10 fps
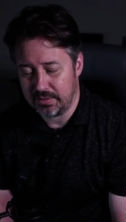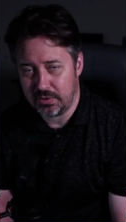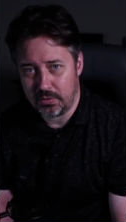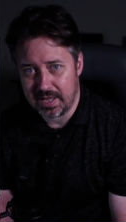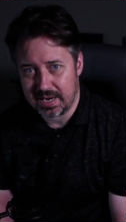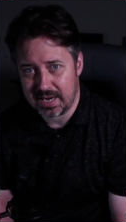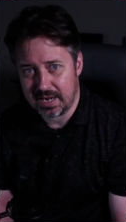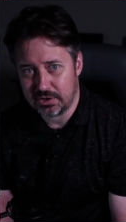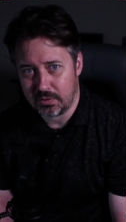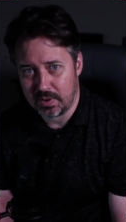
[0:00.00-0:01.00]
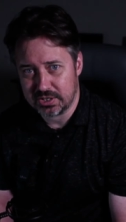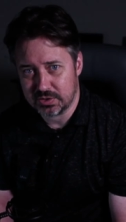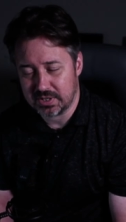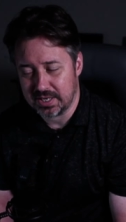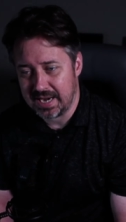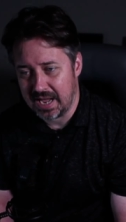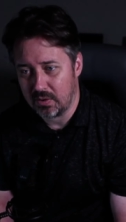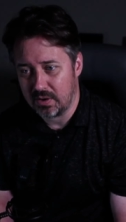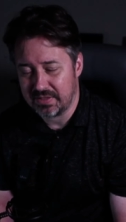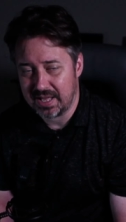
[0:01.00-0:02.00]
that kind of direction with it. Now,
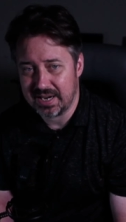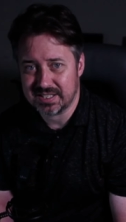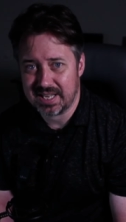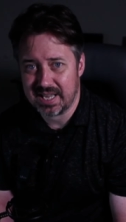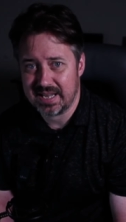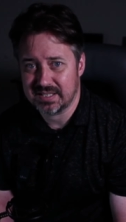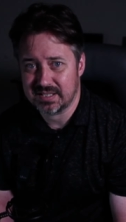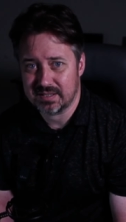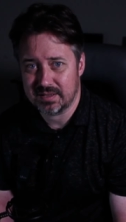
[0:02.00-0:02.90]
if that is the case,